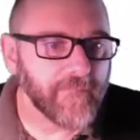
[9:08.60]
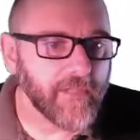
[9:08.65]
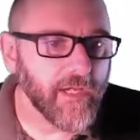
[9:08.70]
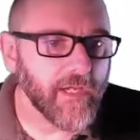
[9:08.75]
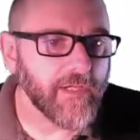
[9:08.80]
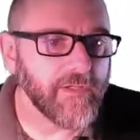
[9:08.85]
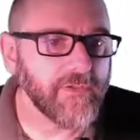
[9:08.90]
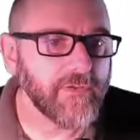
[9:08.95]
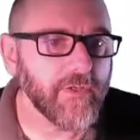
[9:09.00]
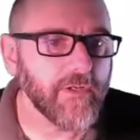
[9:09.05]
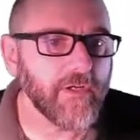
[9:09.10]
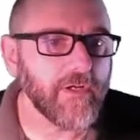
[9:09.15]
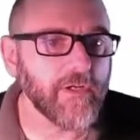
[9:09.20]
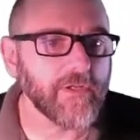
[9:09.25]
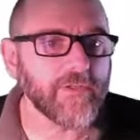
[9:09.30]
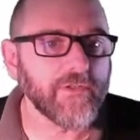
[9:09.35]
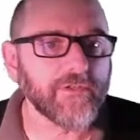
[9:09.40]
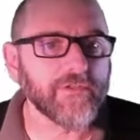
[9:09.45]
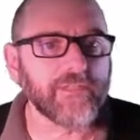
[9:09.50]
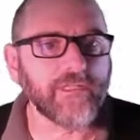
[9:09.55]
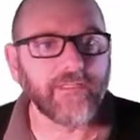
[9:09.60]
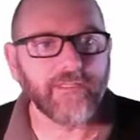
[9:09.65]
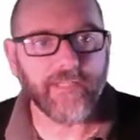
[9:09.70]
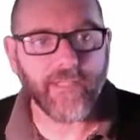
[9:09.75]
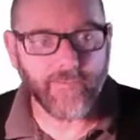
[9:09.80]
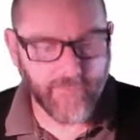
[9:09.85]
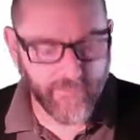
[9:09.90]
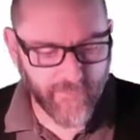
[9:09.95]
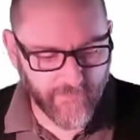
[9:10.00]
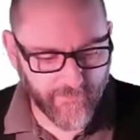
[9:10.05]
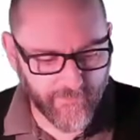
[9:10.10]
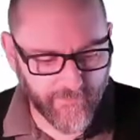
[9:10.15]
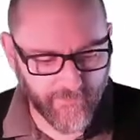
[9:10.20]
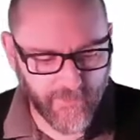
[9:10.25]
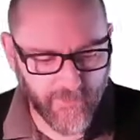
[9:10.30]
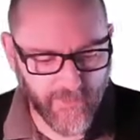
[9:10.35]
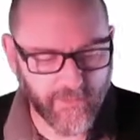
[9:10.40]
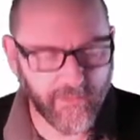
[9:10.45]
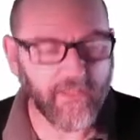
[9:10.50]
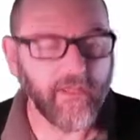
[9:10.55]
You can call your name whatever you
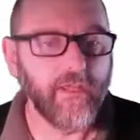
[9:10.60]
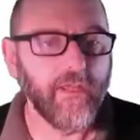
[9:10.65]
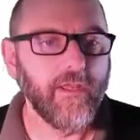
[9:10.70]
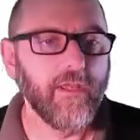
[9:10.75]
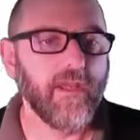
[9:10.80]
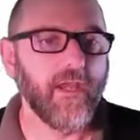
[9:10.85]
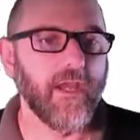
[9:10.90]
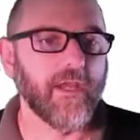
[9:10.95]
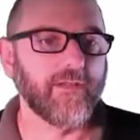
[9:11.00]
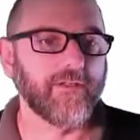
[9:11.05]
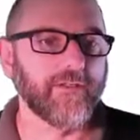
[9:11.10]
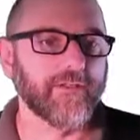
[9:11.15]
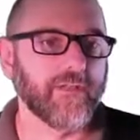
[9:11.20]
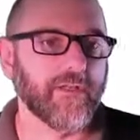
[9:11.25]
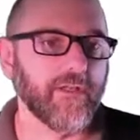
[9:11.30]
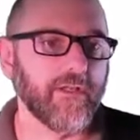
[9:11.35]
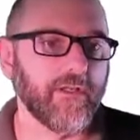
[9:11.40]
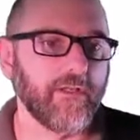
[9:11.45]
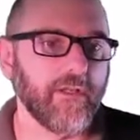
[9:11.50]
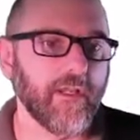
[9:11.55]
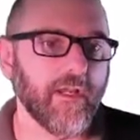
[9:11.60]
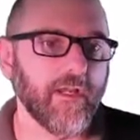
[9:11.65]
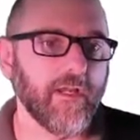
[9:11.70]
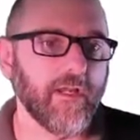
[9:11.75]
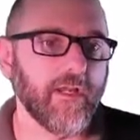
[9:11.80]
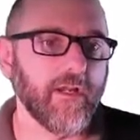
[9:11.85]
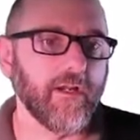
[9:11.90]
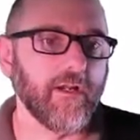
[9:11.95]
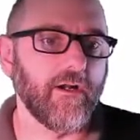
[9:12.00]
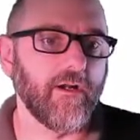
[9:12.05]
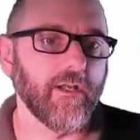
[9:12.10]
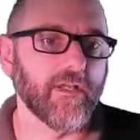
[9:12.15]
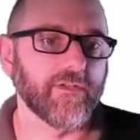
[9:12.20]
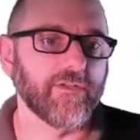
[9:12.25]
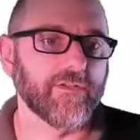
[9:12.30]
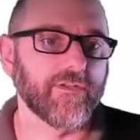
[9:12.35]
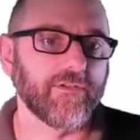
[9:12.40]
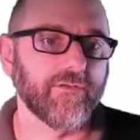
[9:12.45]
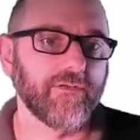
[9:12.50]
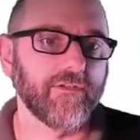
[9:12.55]
want. I'm just going to call it
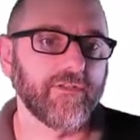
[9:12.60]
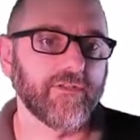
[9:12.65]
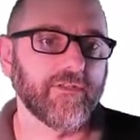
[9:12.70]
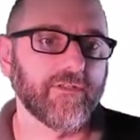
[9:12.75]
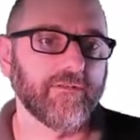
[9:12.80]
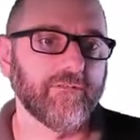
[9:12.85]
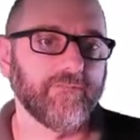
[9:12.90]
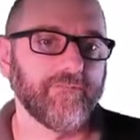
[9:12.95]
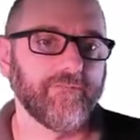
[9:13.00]
students.